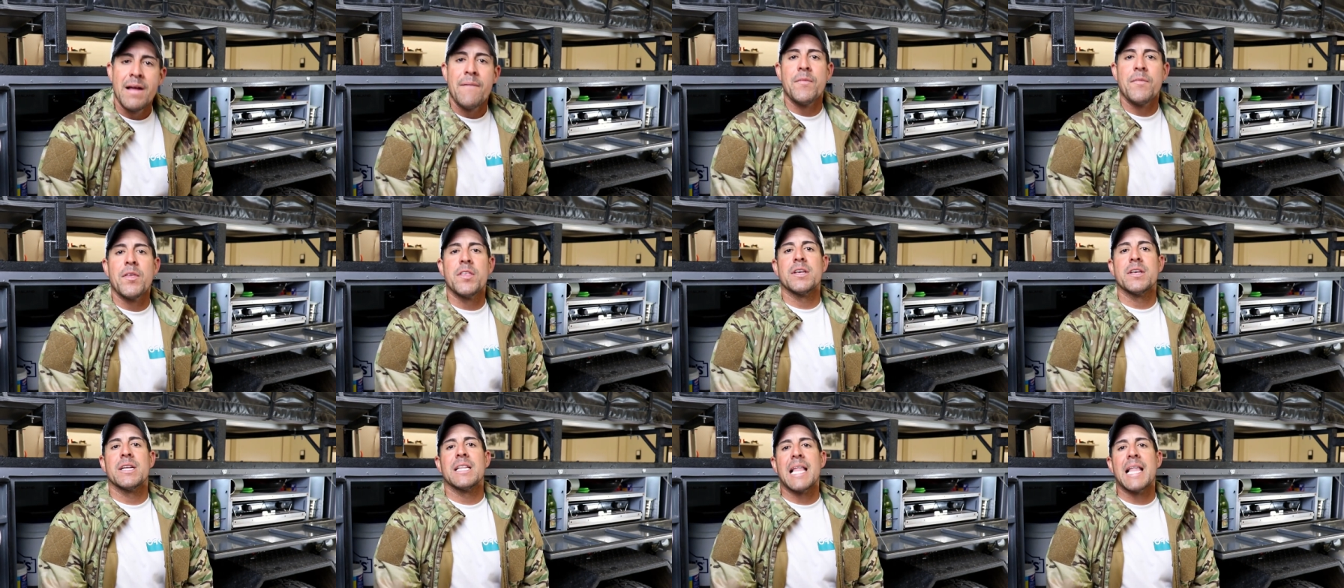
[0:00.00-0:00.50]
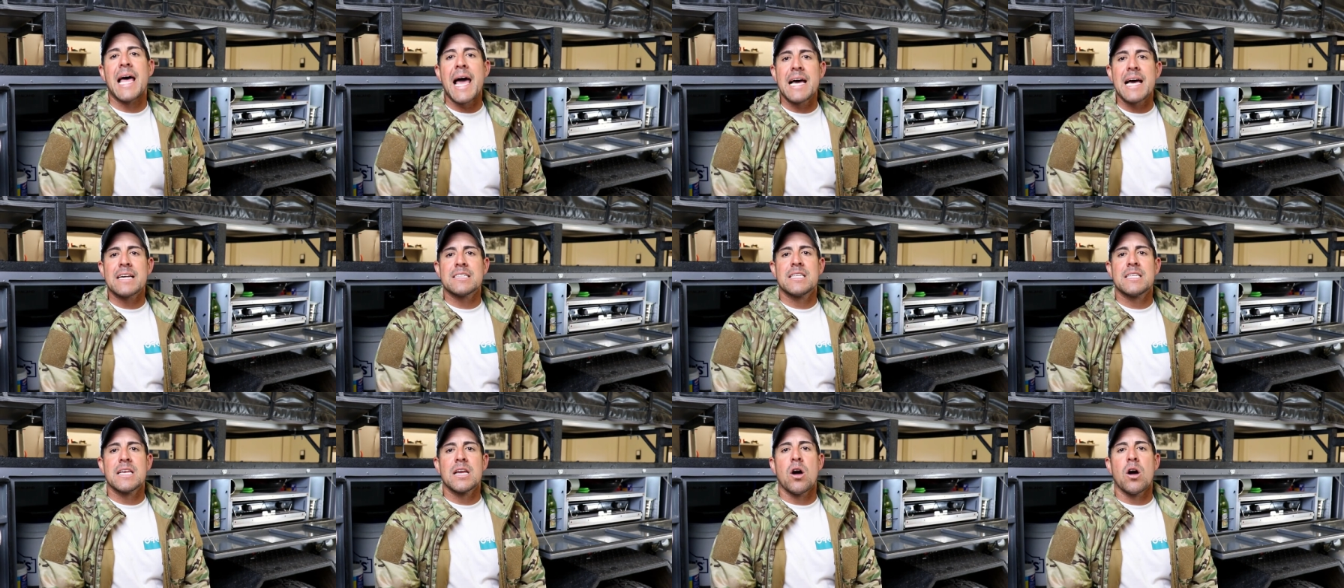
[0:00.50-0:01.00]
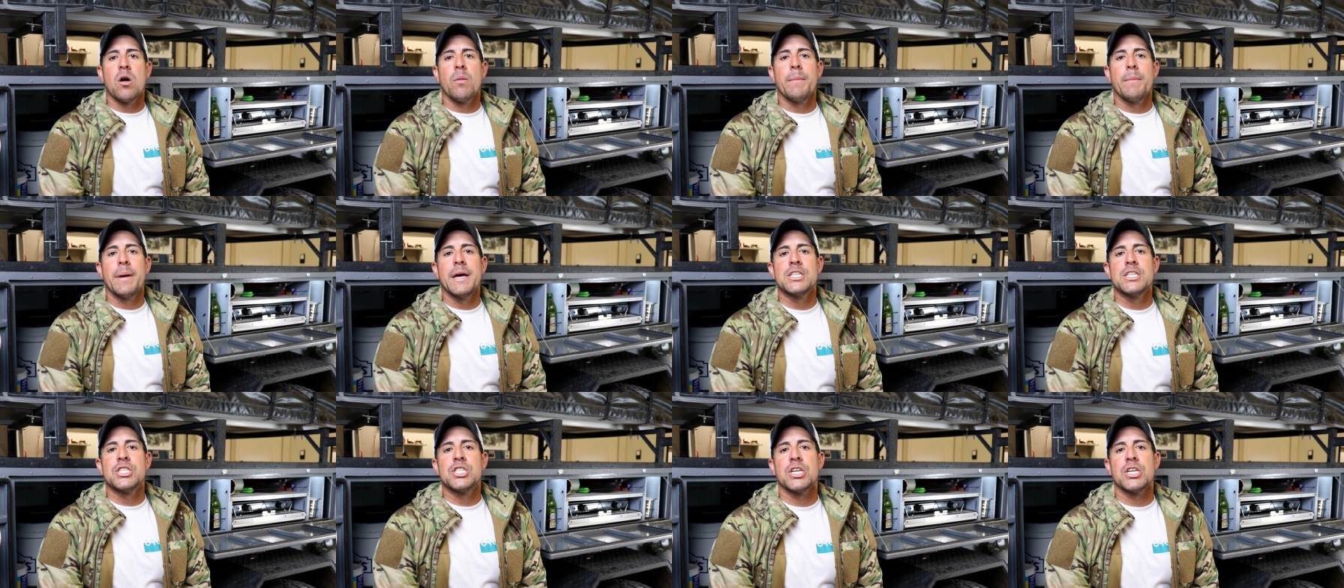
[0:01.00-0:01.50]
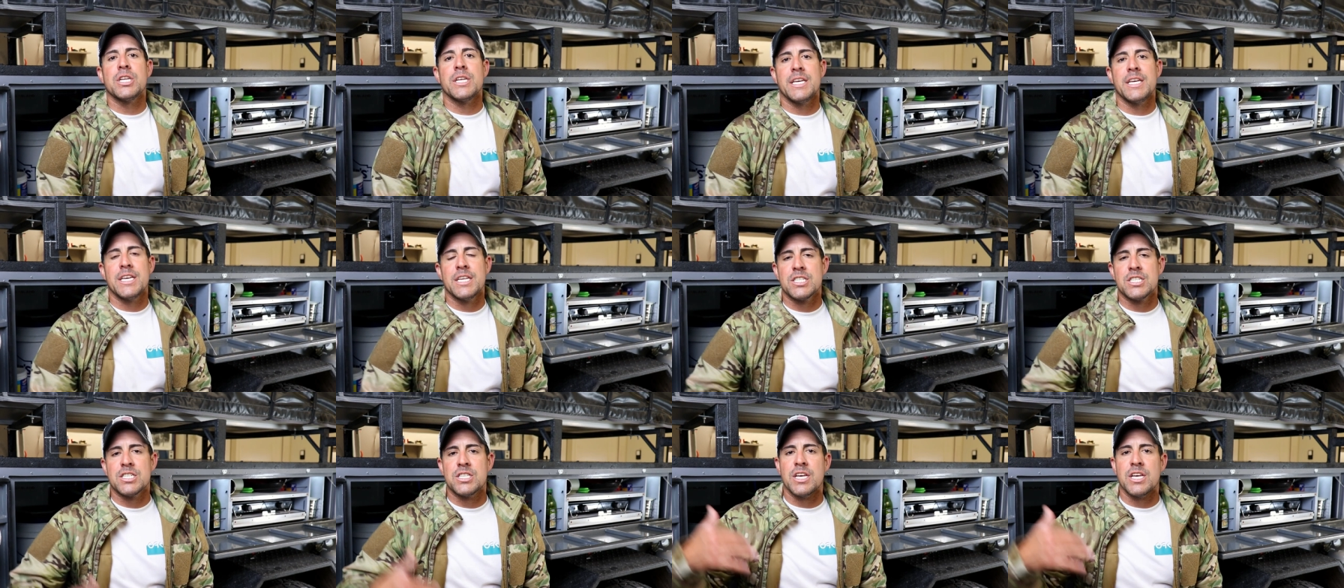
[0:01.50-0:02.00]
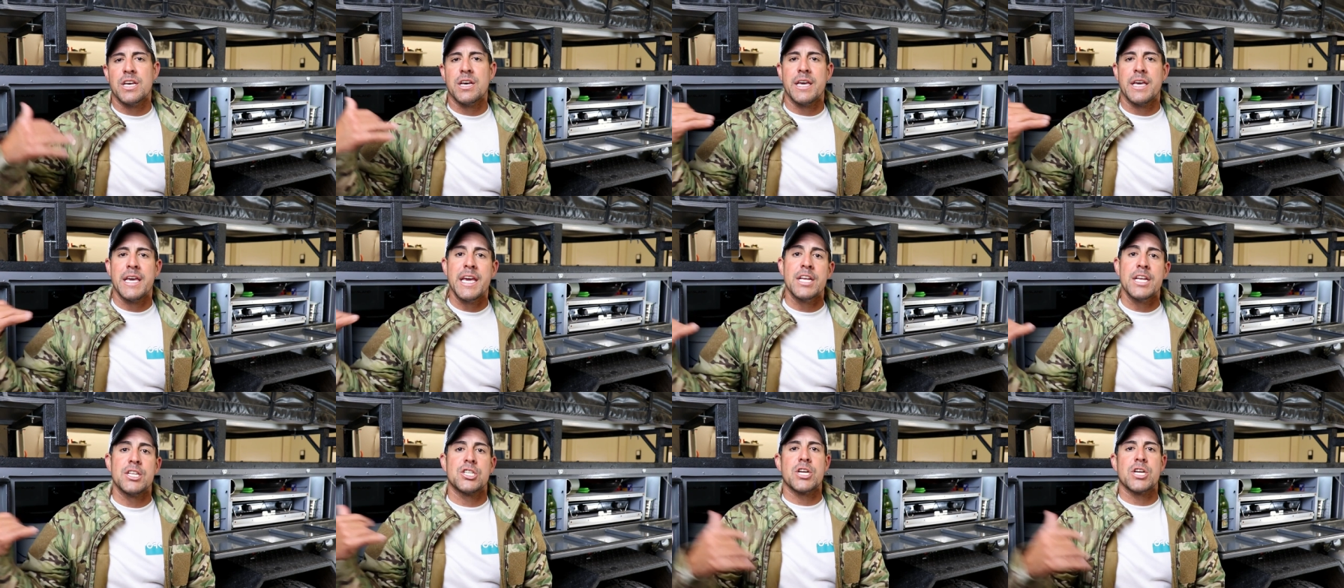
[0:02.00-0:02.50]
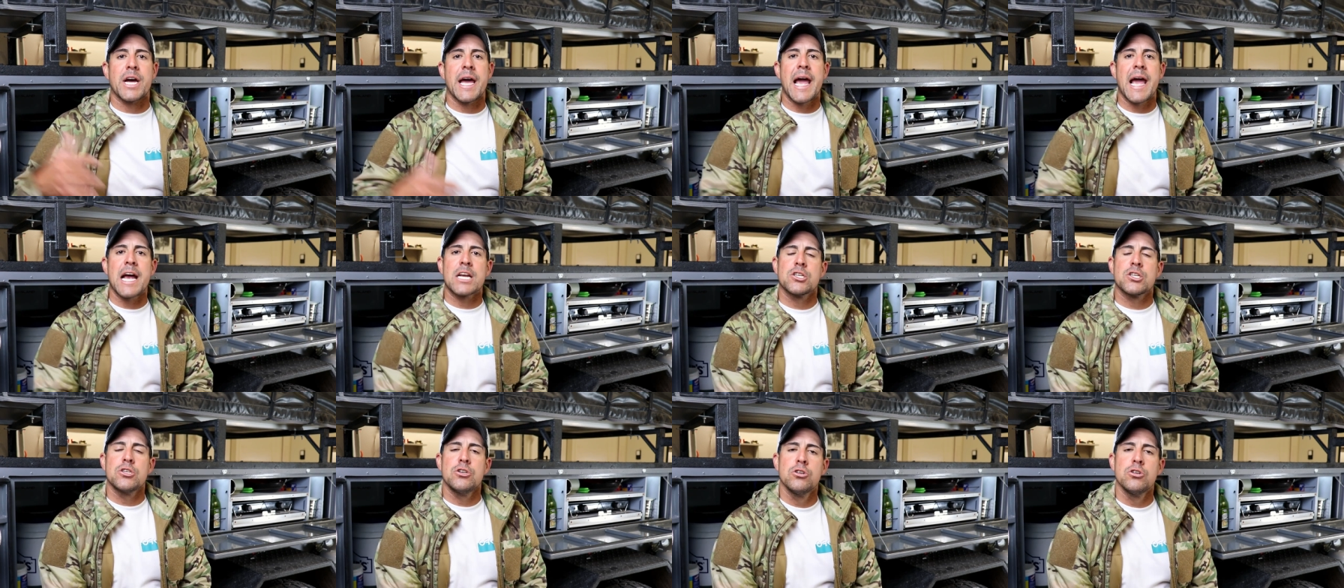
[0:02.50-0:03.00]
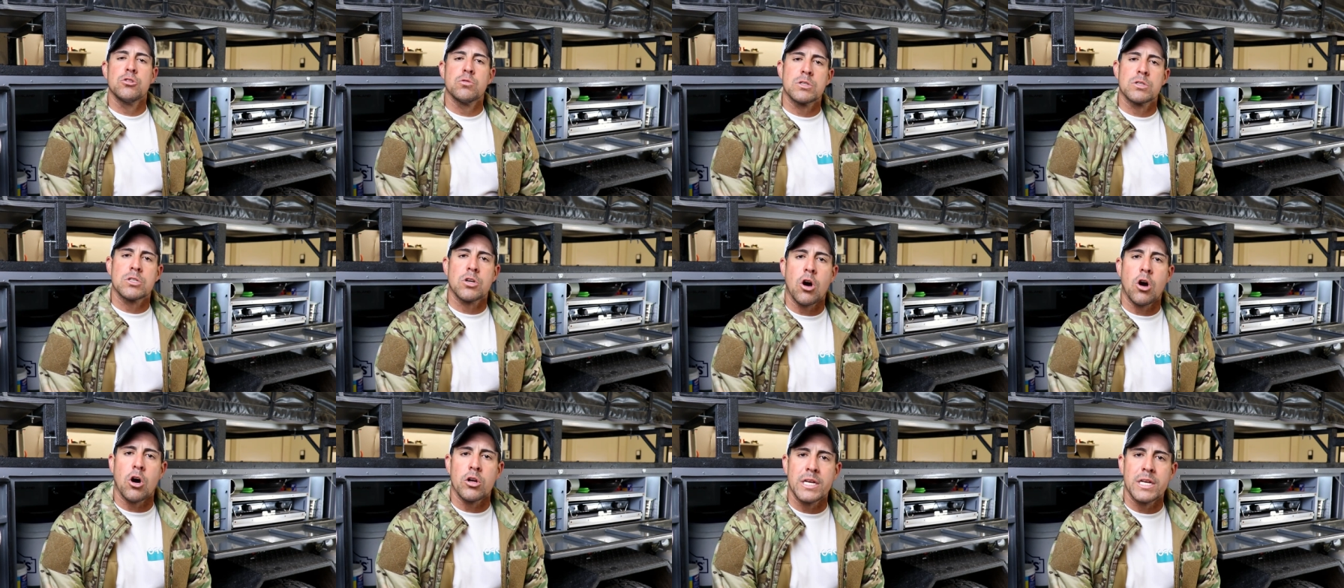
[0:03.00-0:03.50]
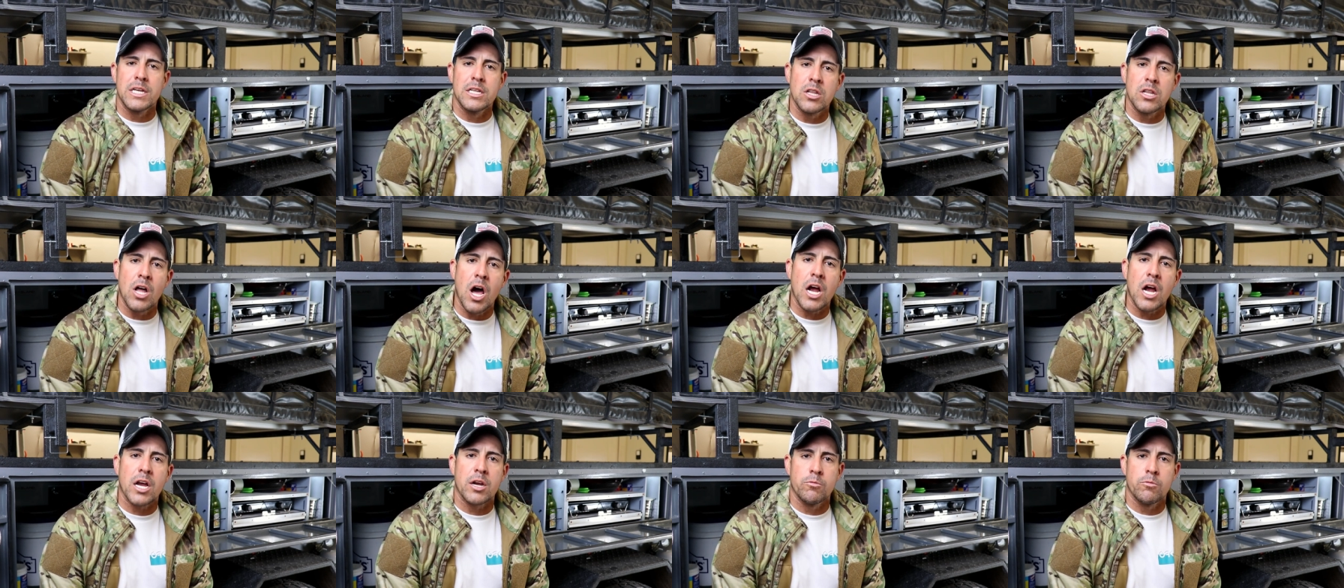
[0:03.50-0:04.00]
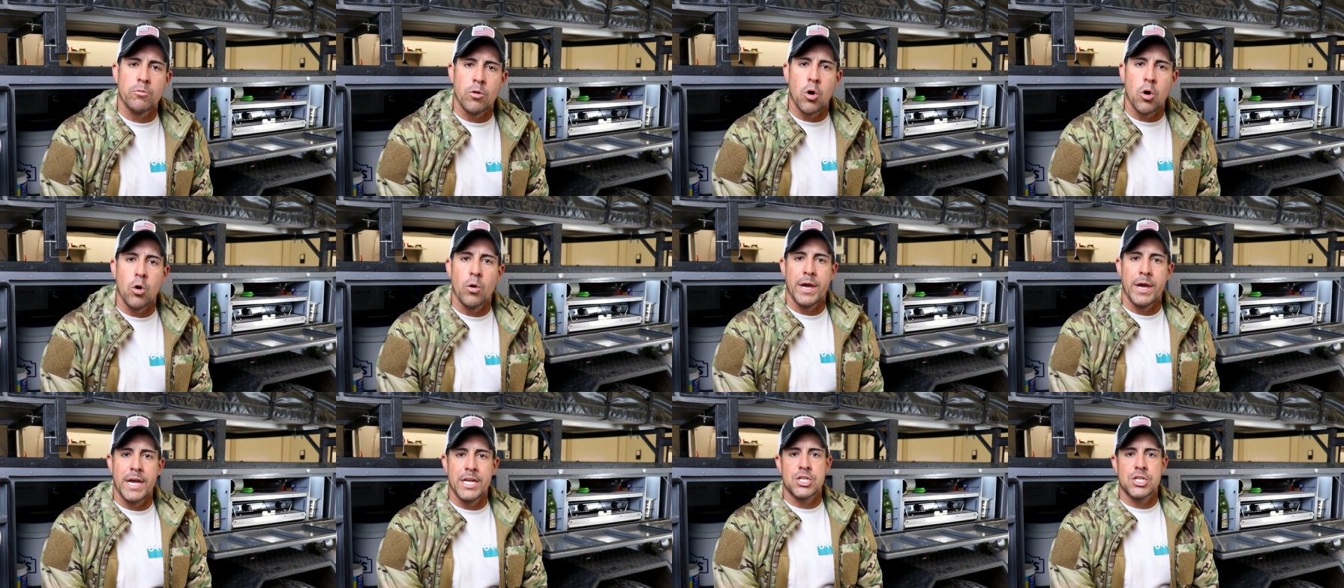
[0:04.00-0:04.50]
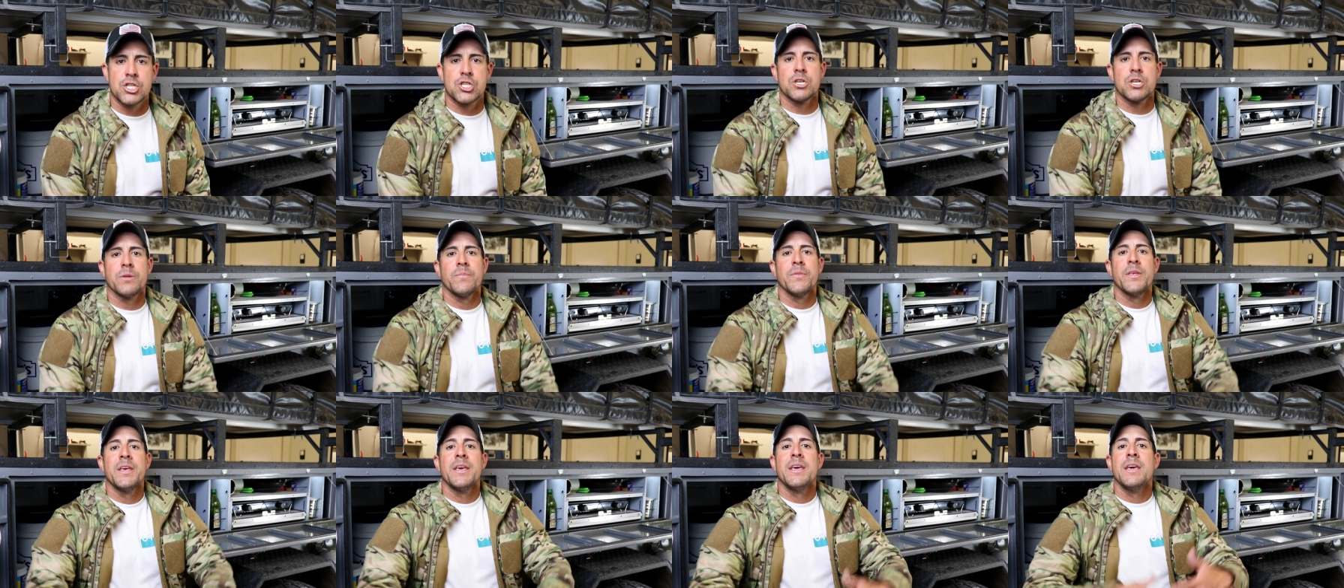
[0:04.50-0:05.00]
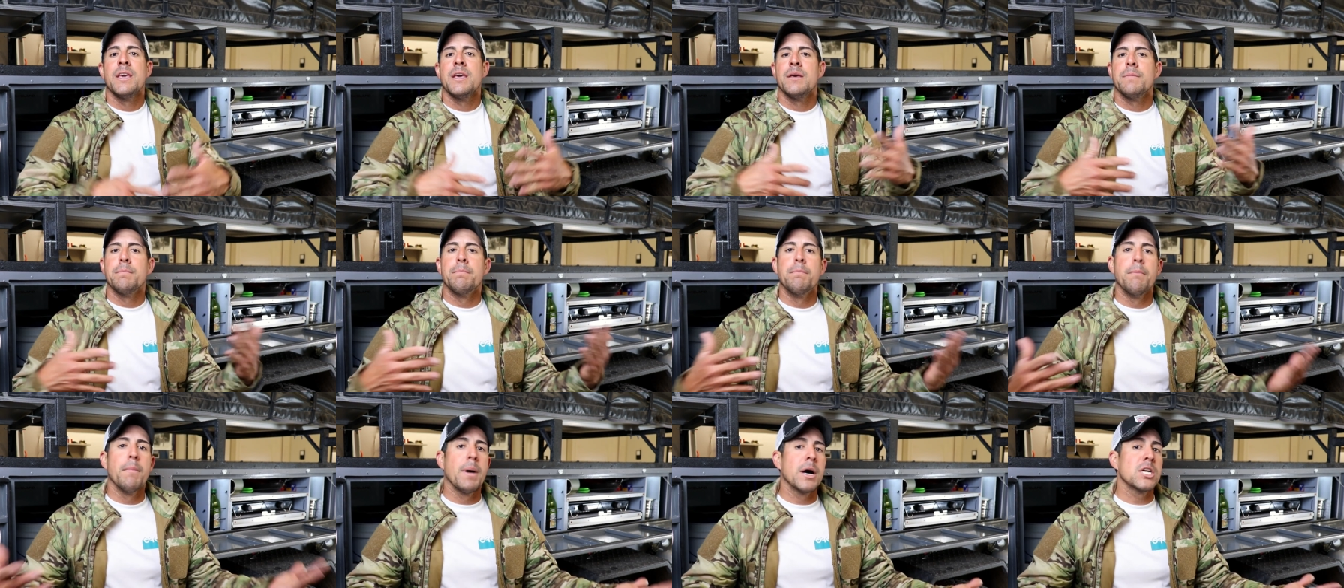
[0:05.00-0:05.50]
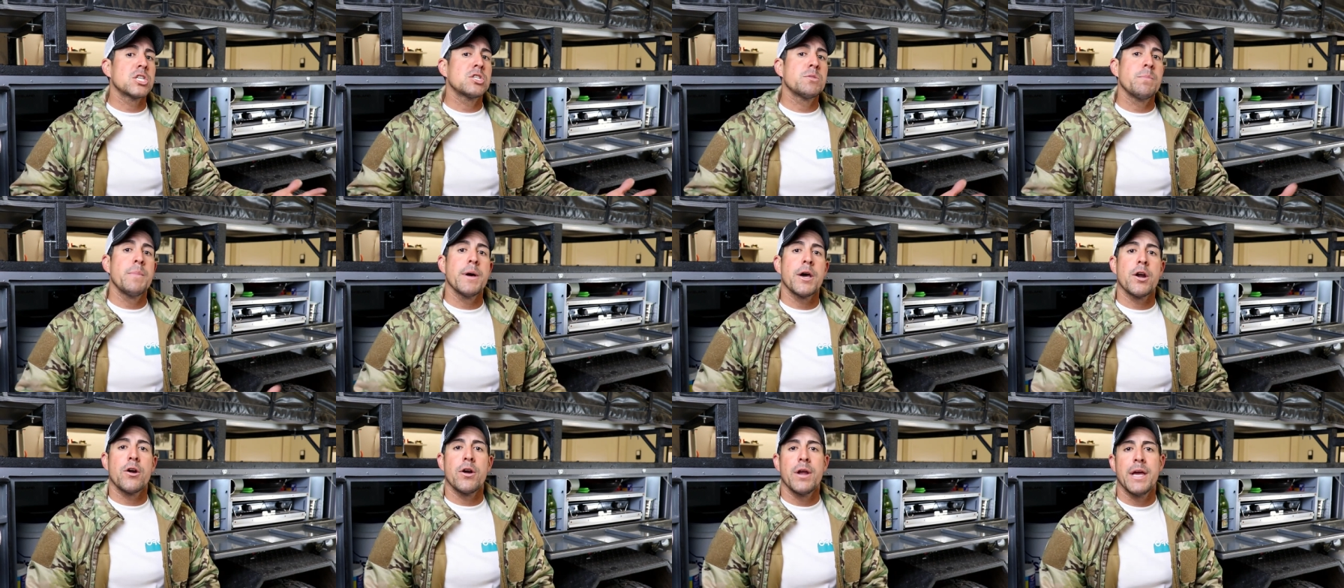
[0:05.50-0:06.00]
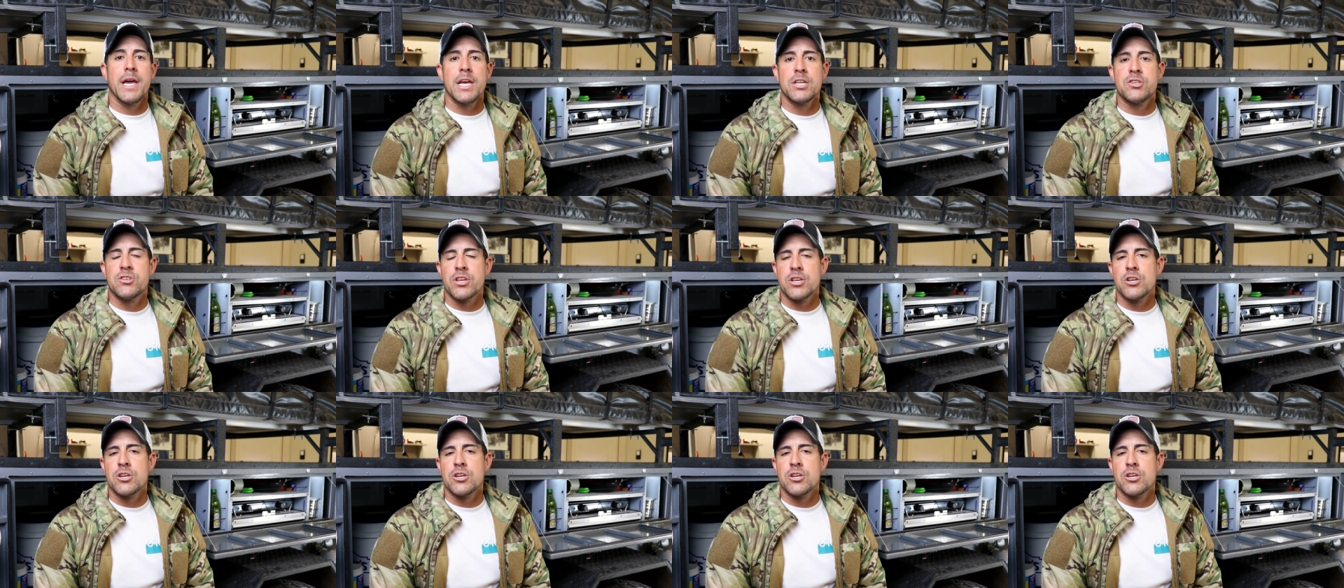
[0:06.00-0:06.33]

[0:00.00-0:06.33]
And then the last thing I'll mention is the hitch. I actually use what's called a lock and roll hitch. Much better hitch